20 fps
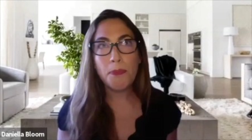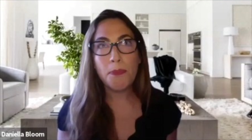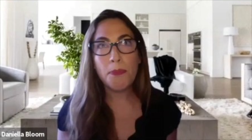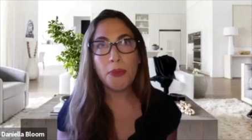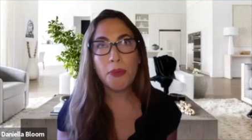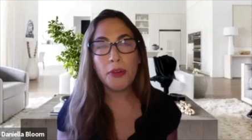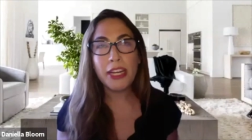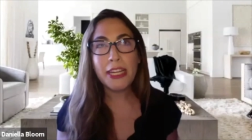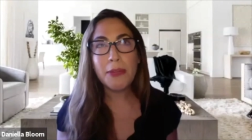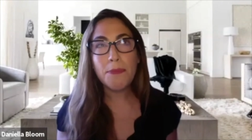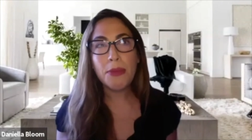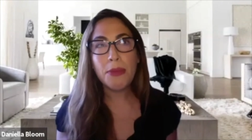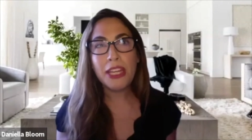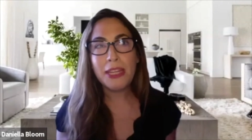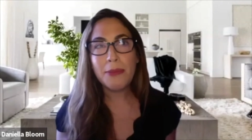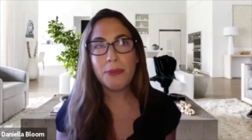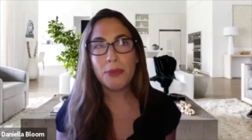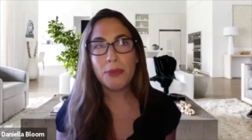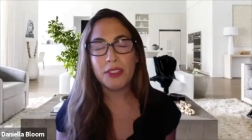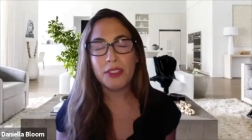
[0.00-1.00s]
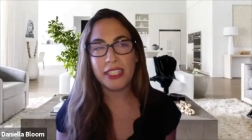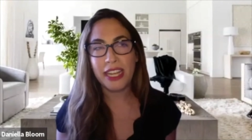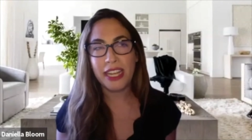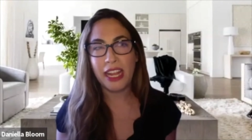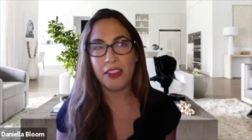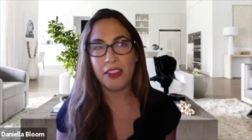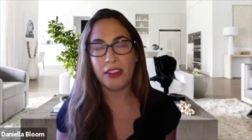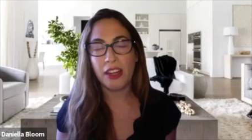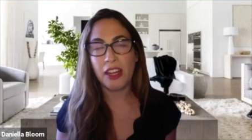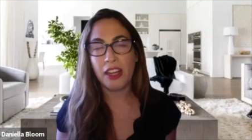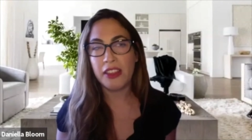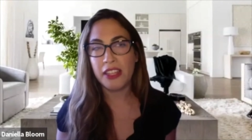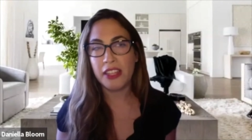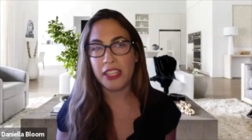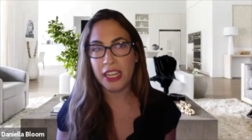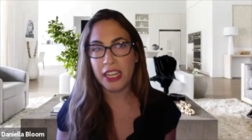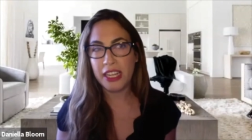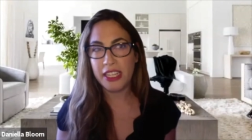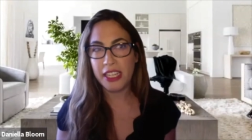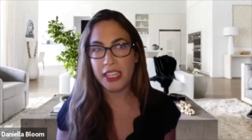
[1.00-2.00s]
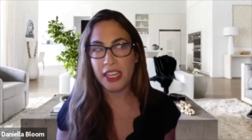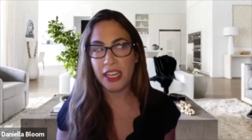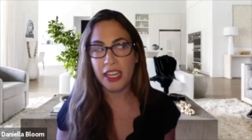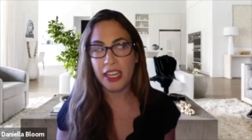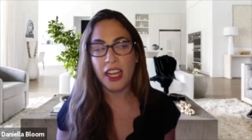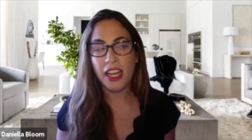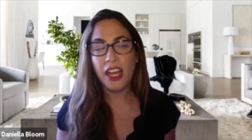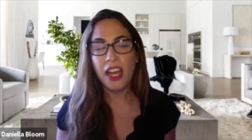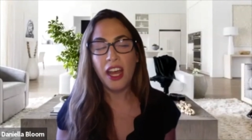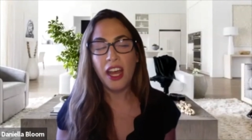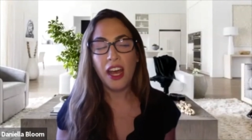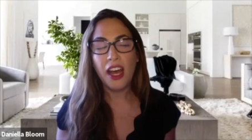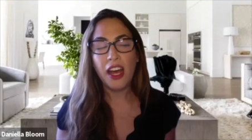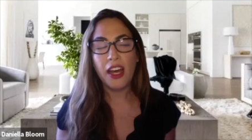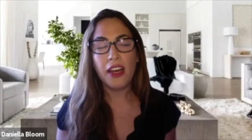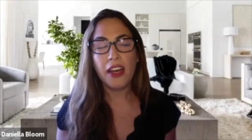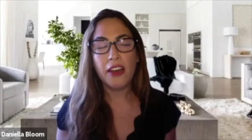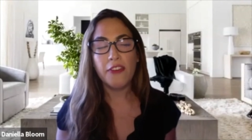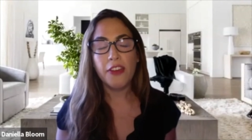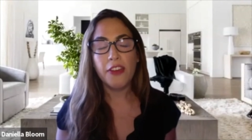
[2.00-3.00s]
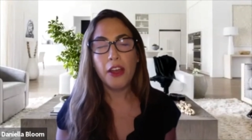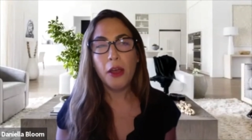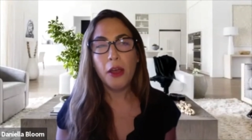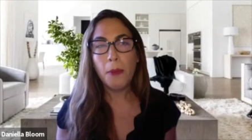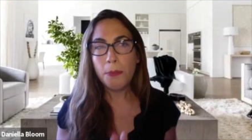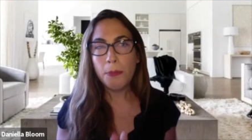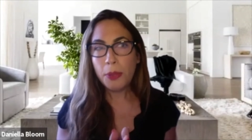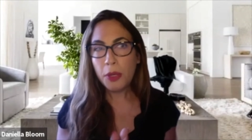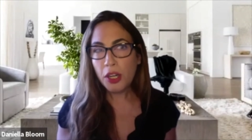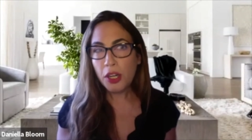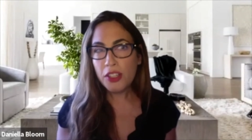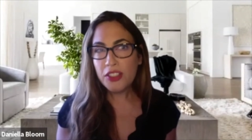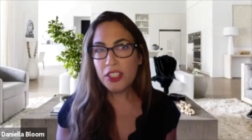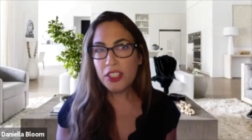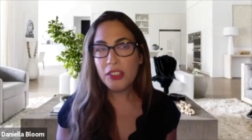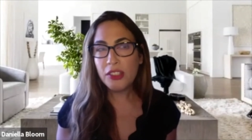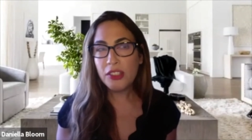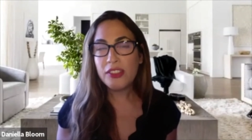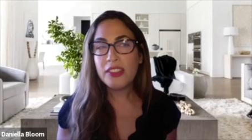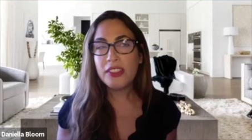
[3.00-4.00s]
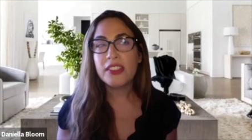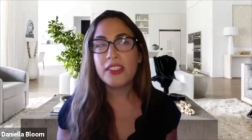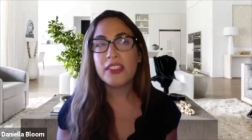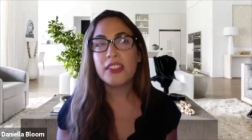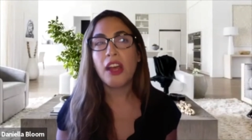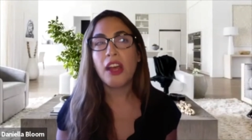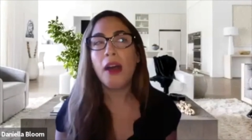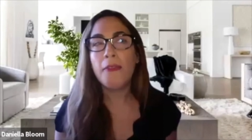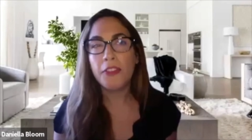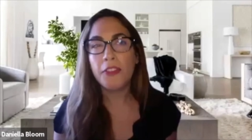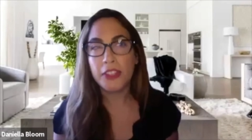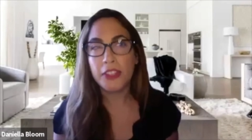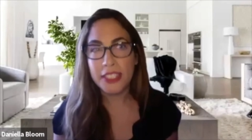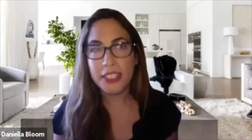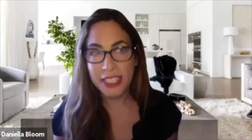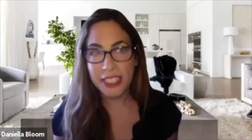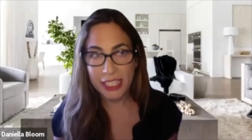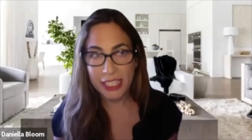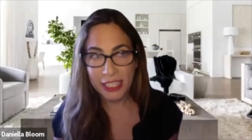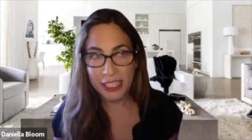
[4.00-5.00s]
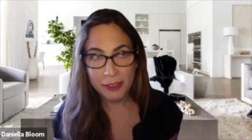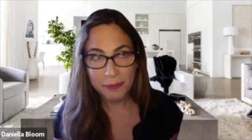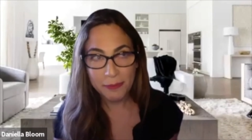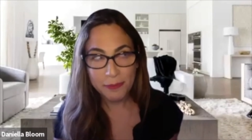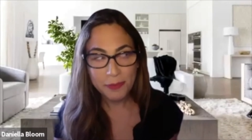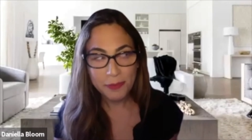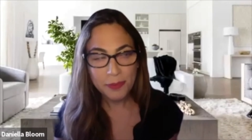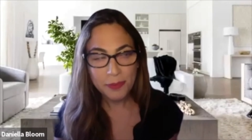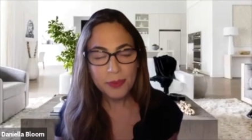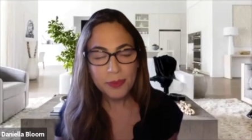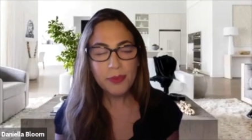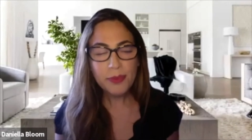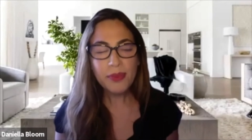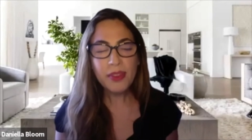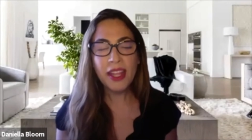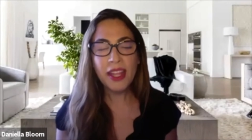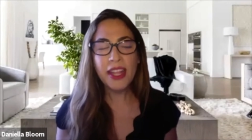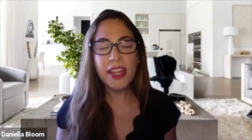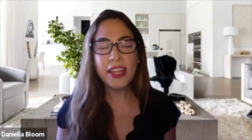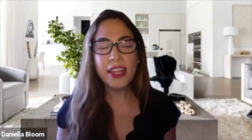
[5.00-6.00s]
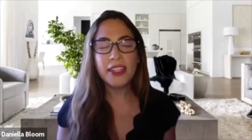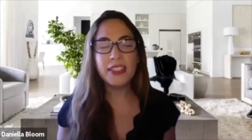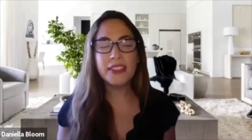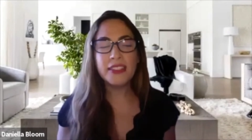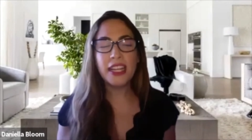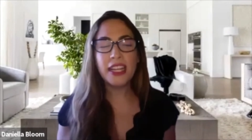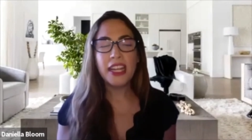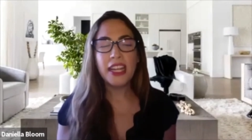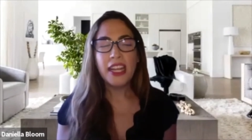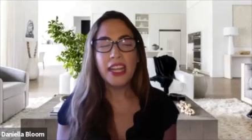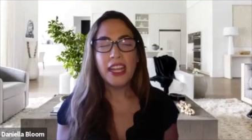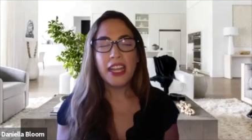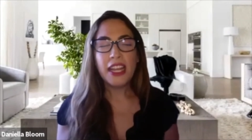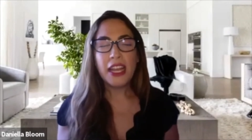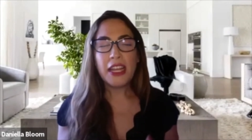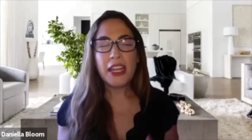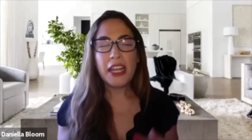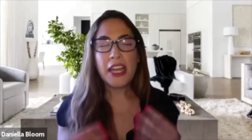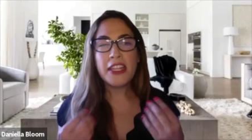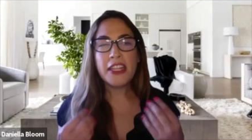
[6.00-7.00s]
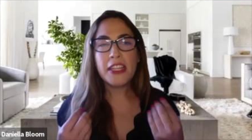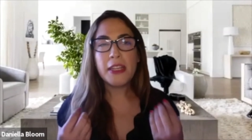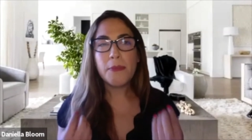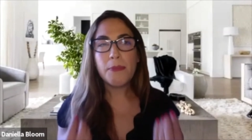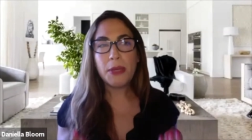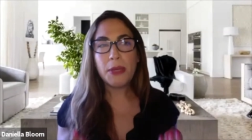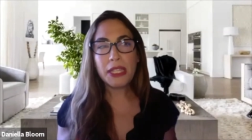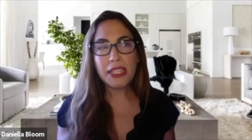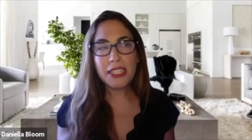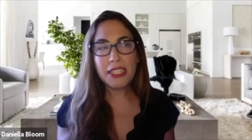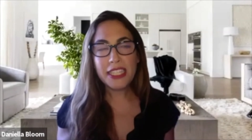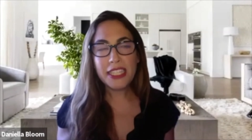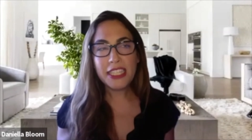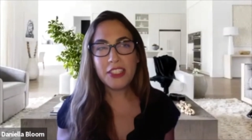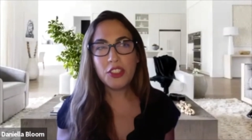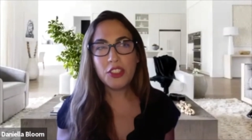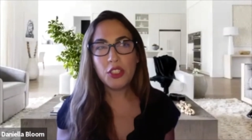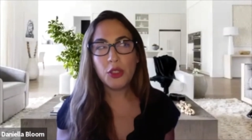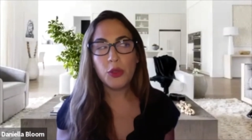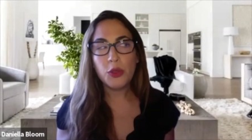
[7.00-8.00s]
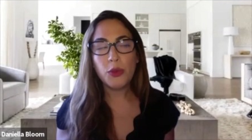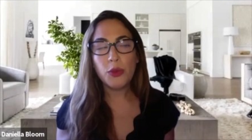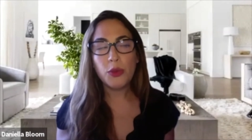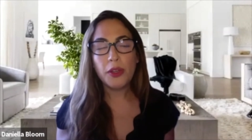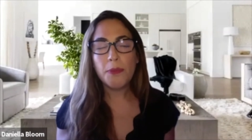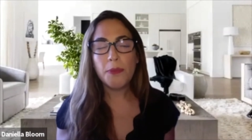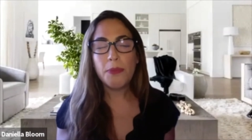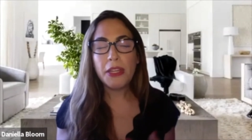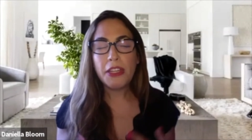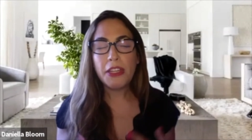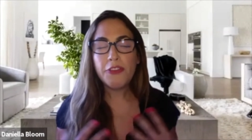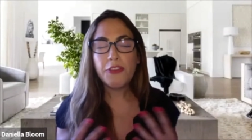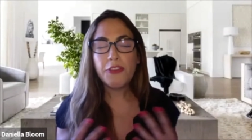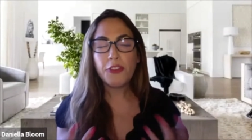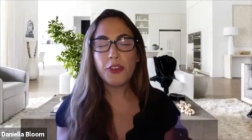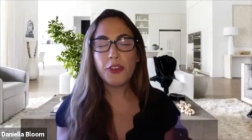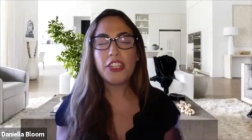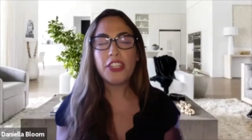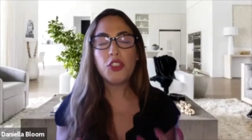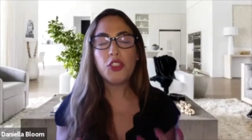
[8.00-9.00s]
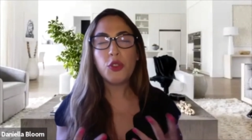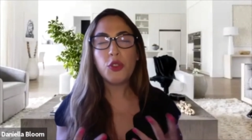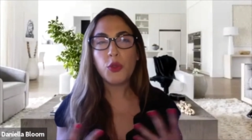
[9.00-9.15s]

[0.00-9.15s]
bring people together on the idea of personal sovereignty and and the ability to be free to